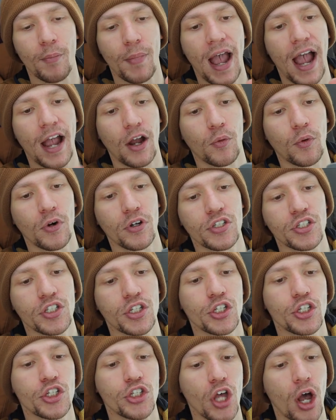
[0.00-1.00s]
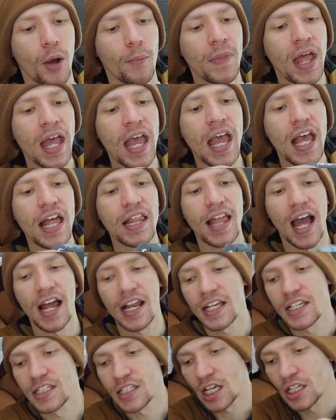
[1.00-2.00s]
backwards. So that
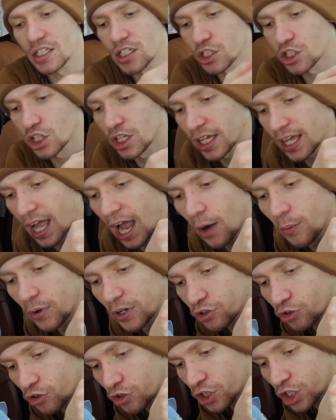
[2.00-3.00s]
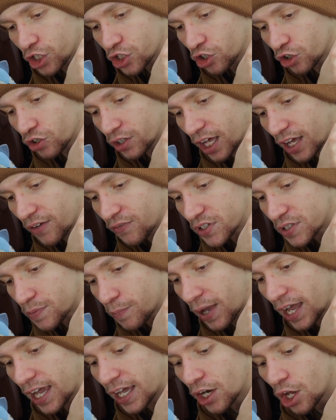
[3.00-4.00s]
is essentially like how a traditional knife is
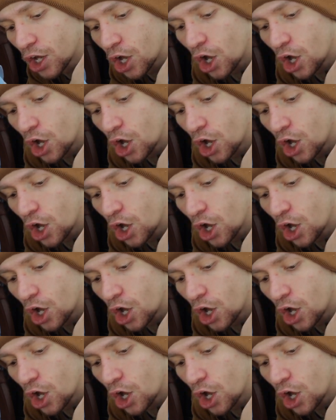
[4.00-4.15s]
made.